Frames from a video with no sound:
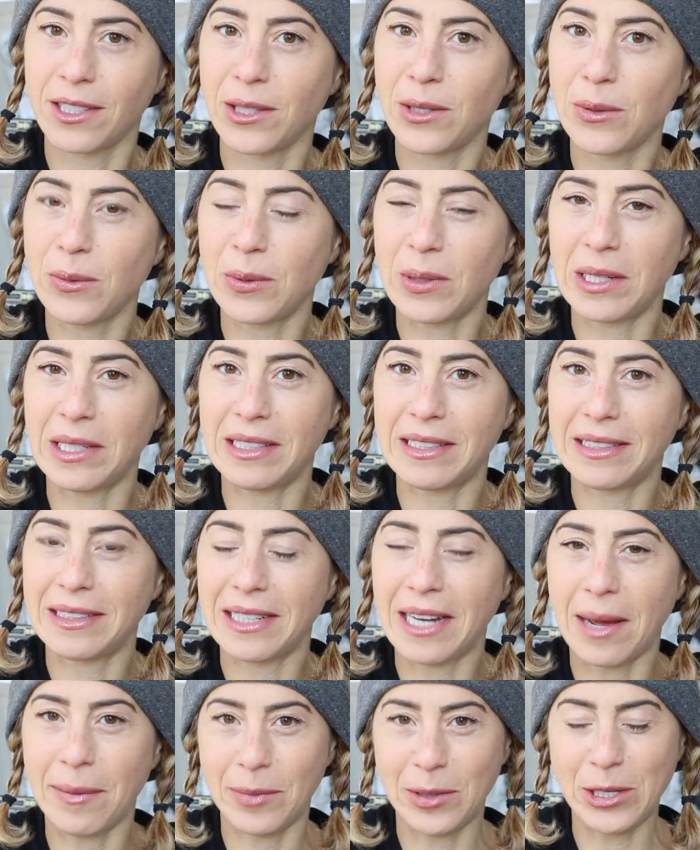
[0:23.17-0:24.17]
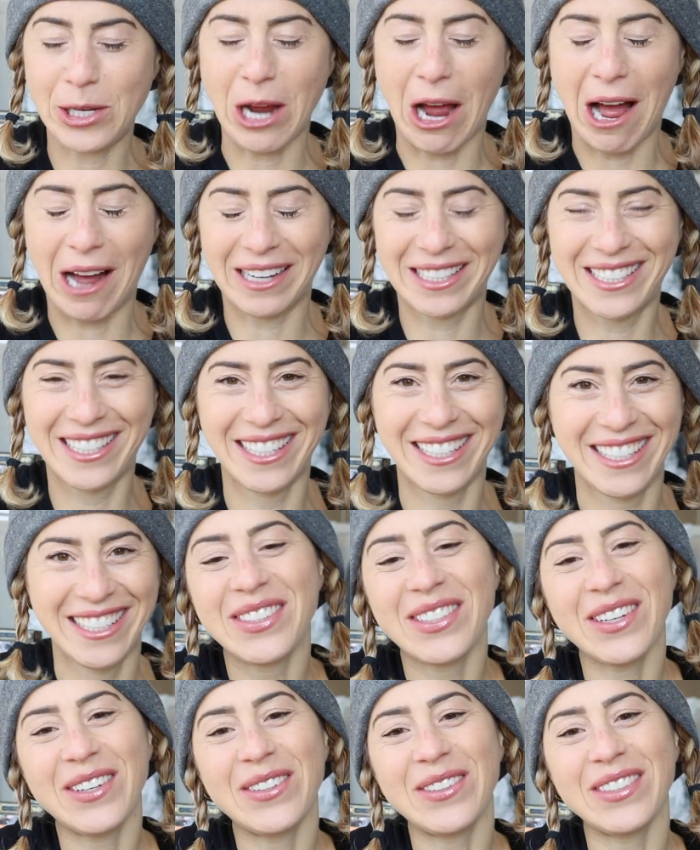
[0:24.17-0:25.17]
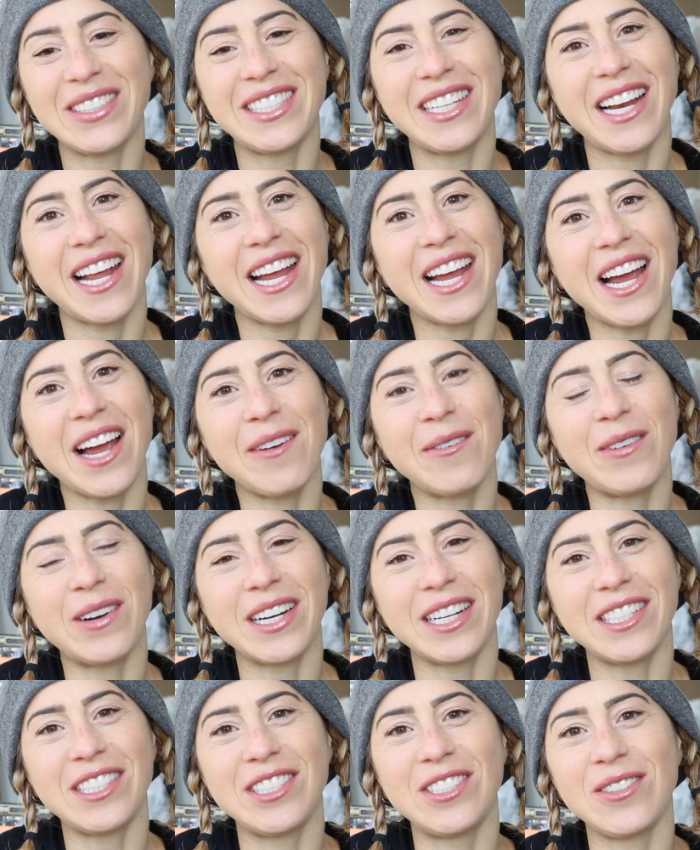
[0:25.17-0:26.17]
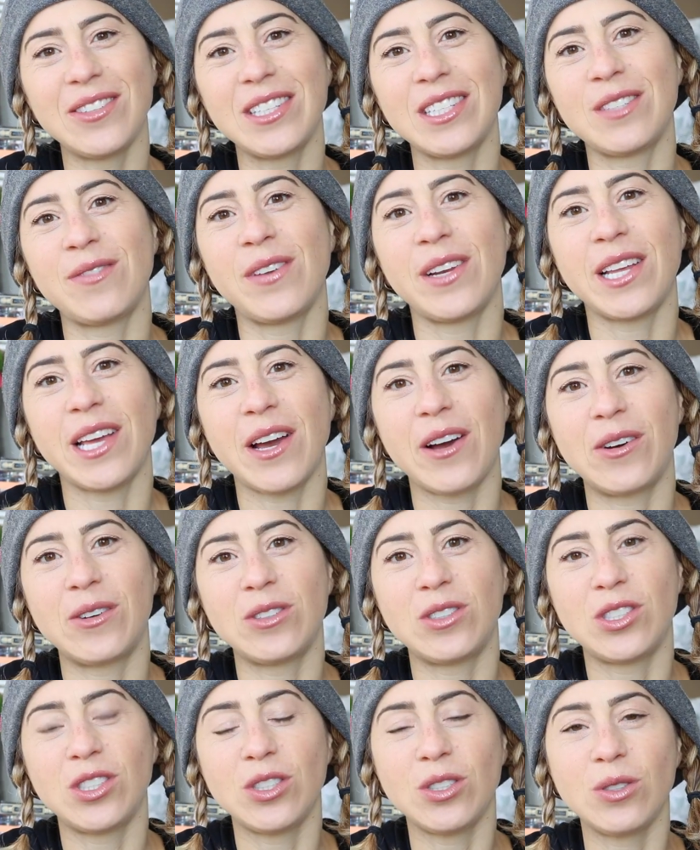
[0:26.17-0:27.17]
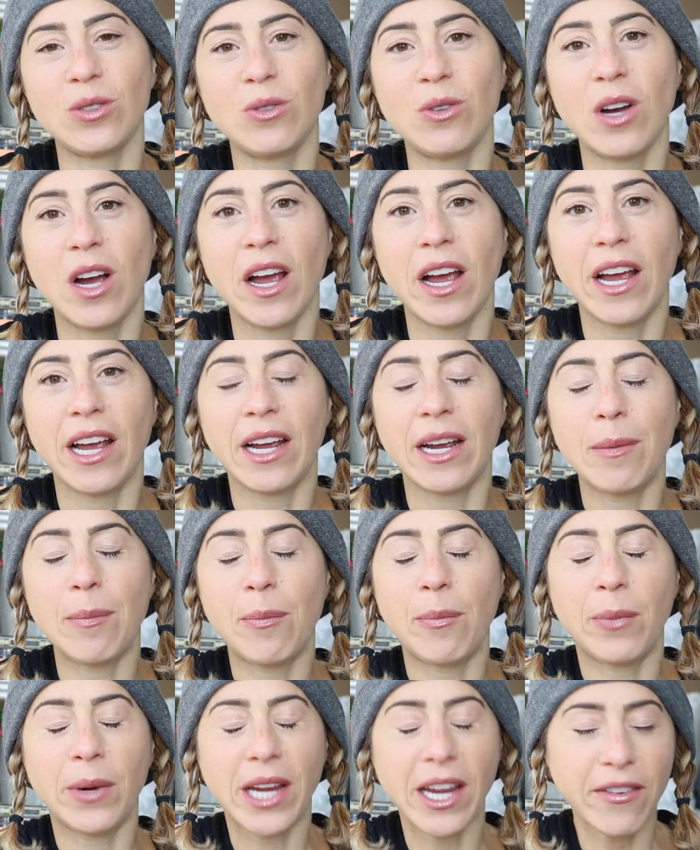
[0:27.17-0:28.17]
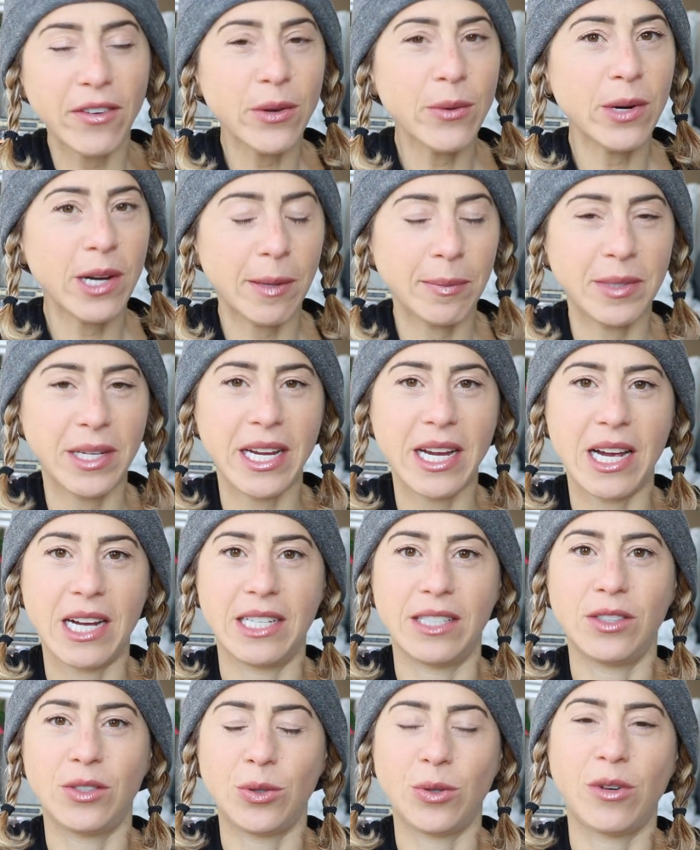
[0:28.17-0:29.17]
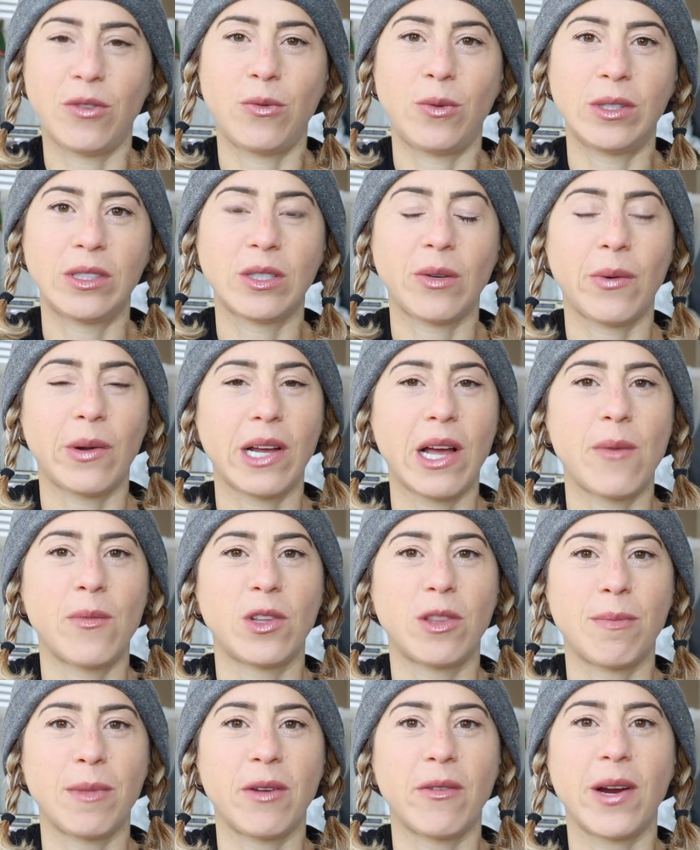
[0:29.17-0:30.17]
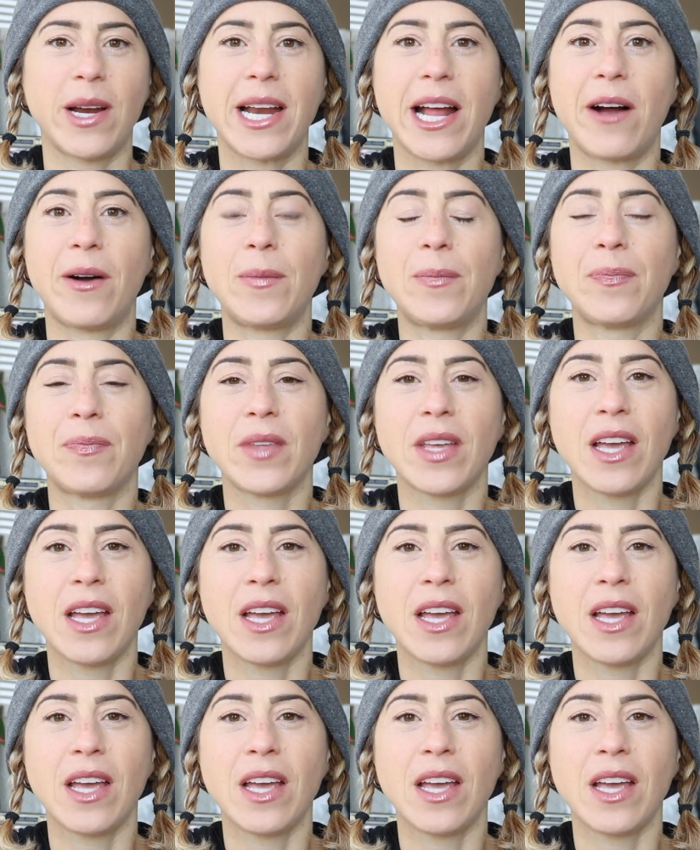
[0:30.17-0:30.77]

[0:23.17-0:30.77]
you will not be shocked. so today I wanted to do this video to give you an update on sort of what's going on with me right now.